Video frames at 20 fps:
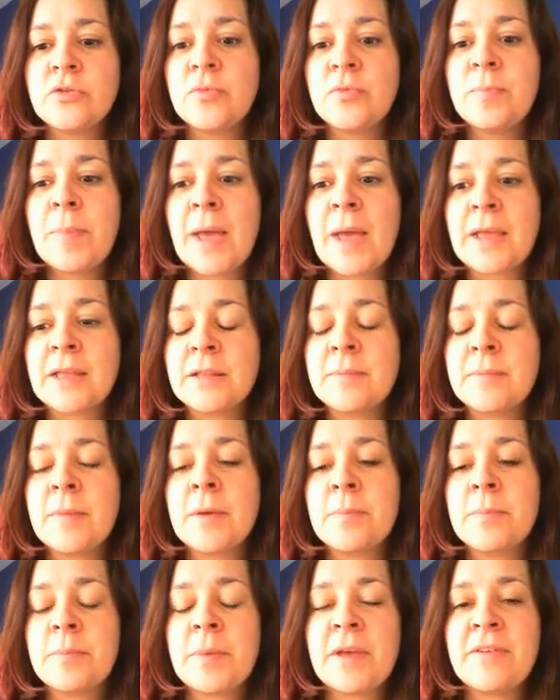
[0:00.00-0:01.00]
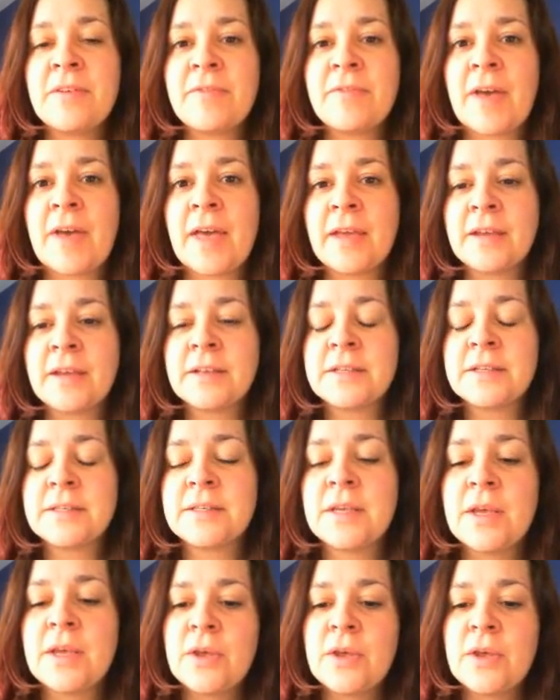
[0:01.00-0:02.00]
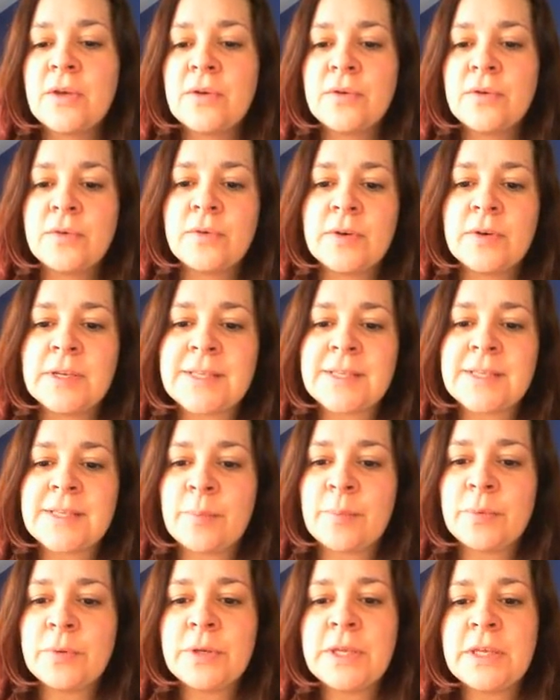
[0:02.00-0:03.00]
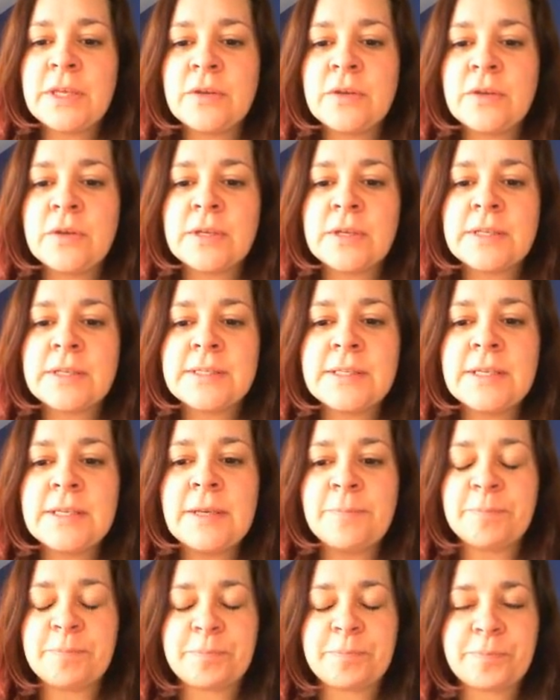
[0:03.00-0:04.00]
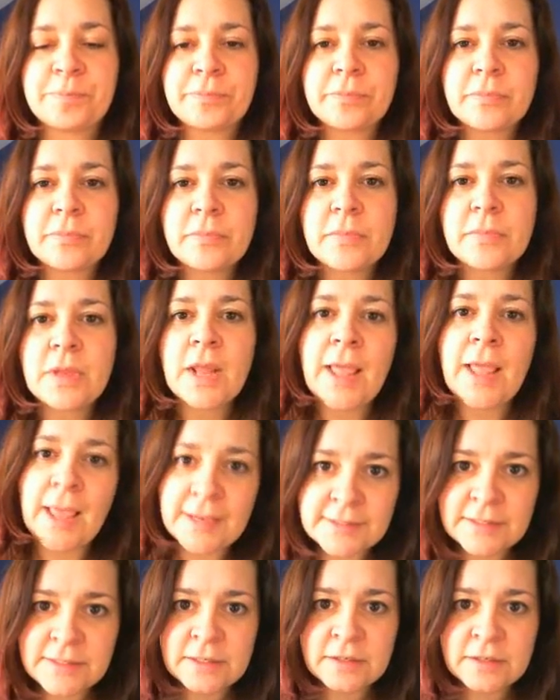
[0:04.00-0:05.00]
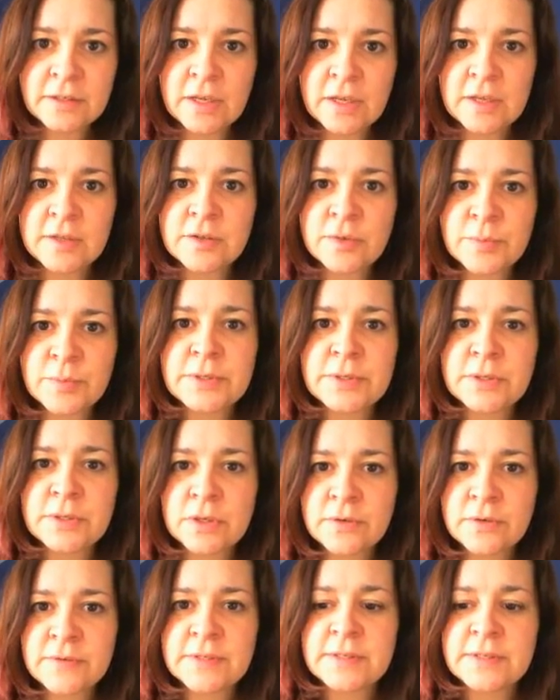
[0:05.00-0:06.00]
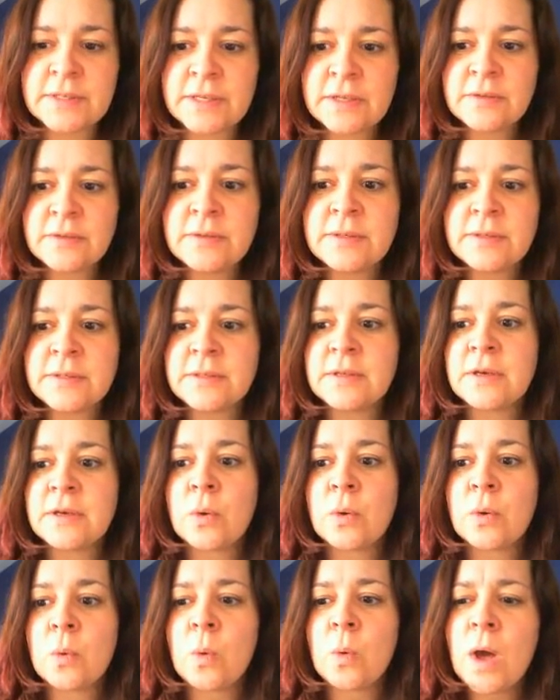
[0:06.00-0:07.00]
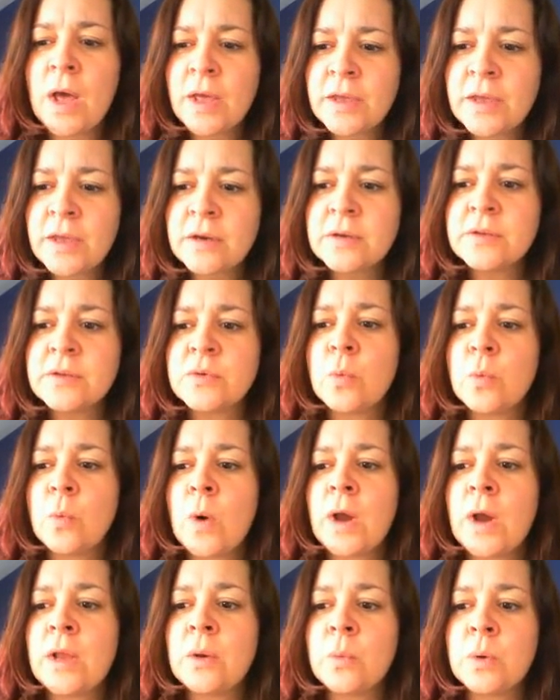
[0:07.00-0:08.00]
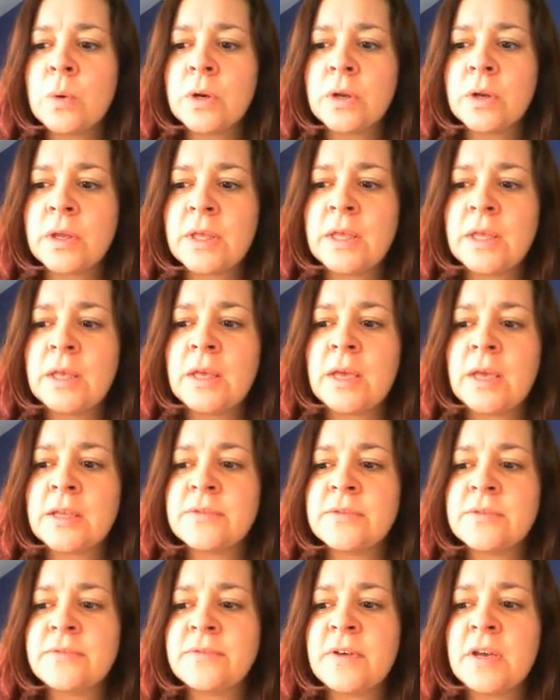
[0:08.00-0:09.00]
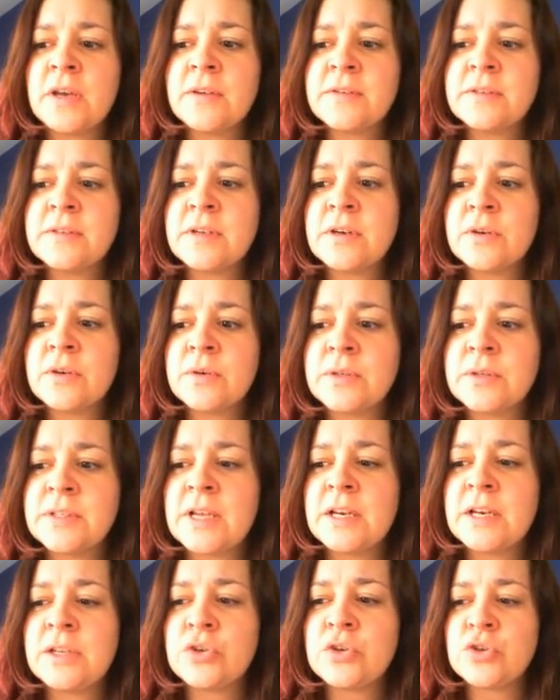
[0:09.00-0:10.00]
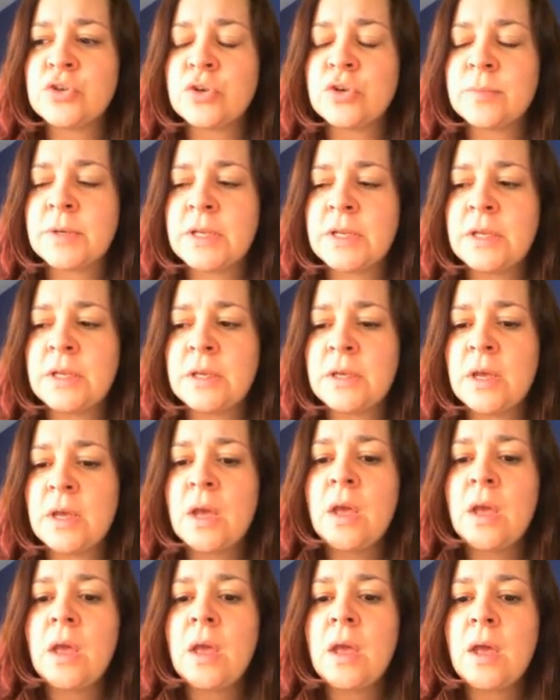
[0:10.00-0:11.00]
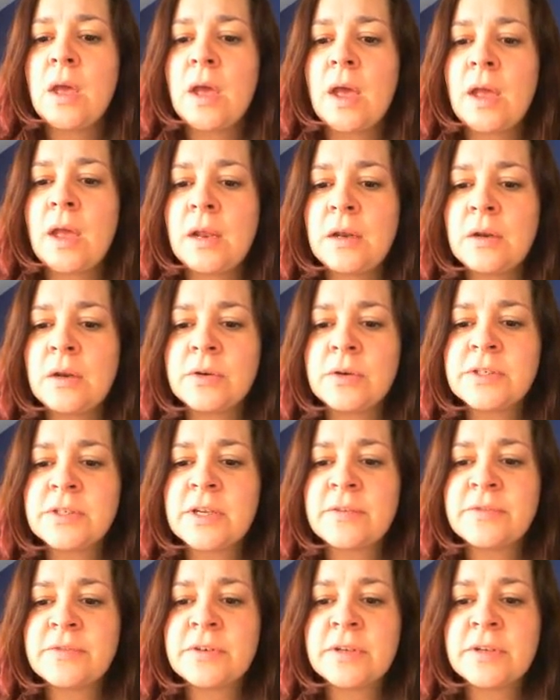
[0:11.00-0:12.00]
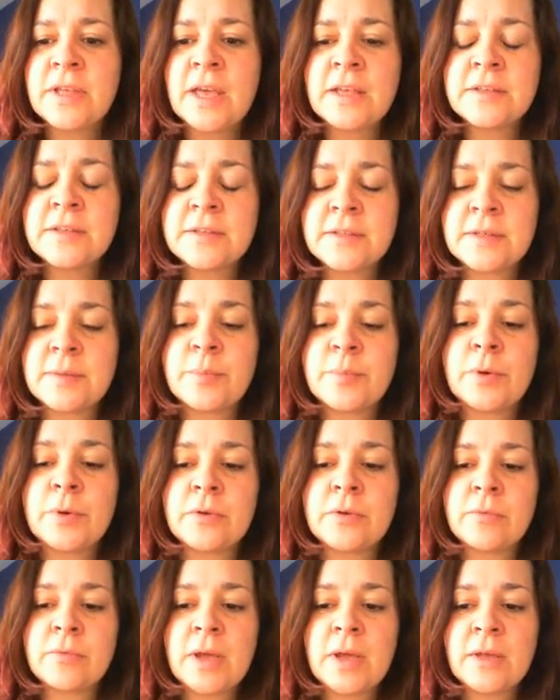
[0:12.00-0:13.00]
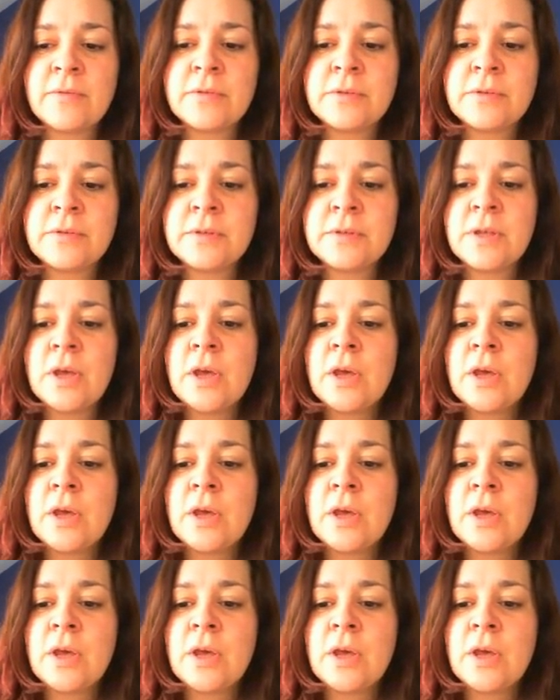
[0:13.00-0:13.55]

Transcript: to back them up by facts. For example, here you can see excellent customer service skills acquired while working at a 5-star hotel in Germany. I looked after guests upon arrival,